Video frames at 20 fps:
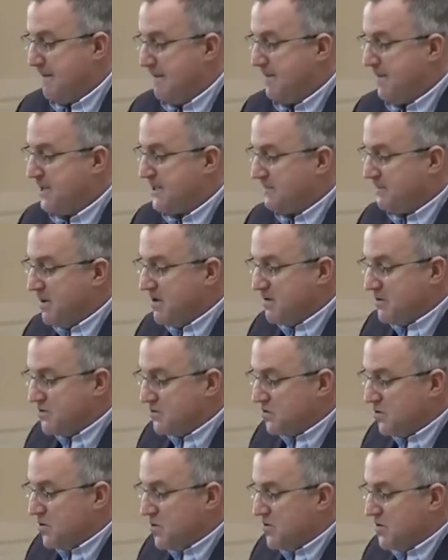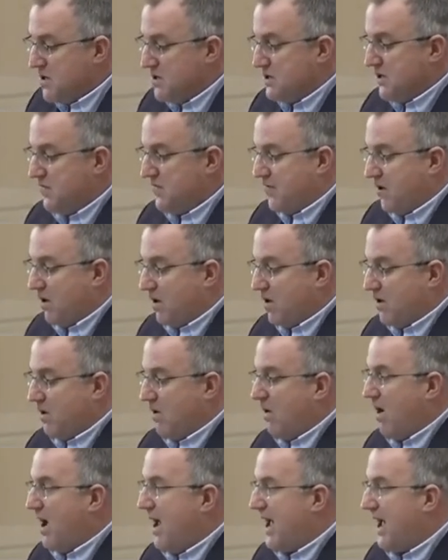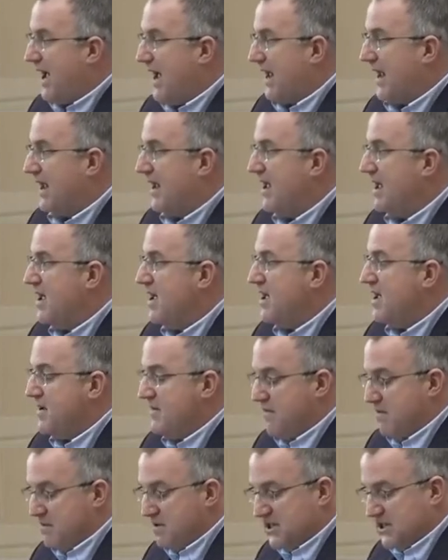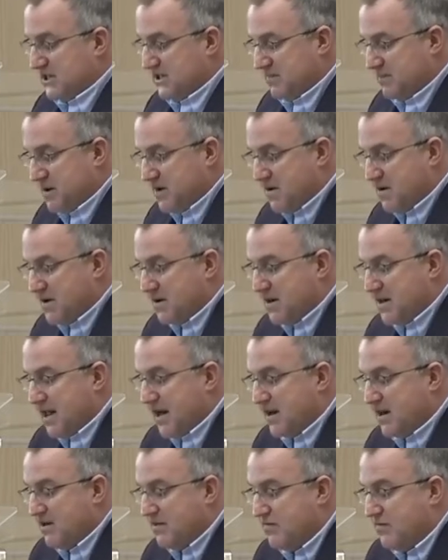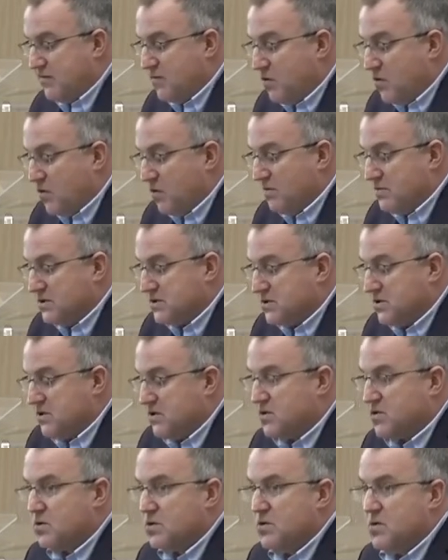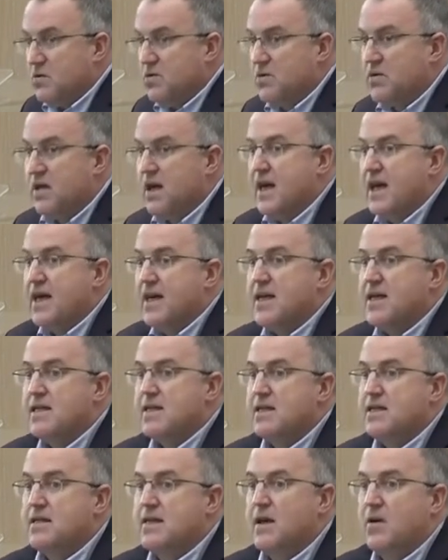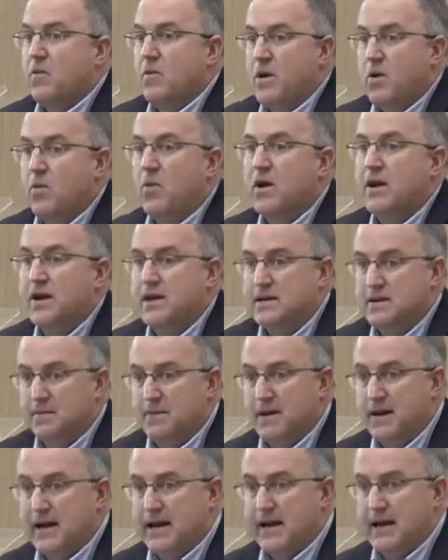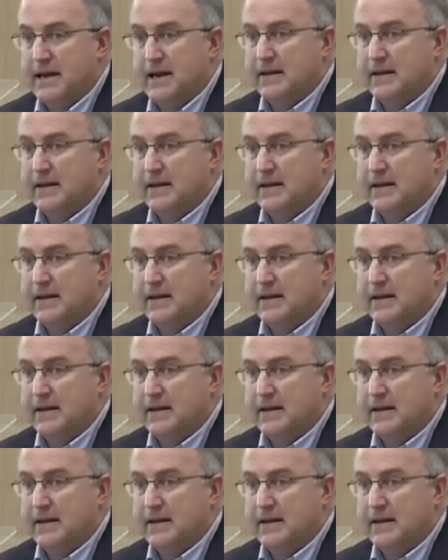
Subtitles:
The Spirit of truth is a far cry from the spirit that conforms to the truth that we want it to be.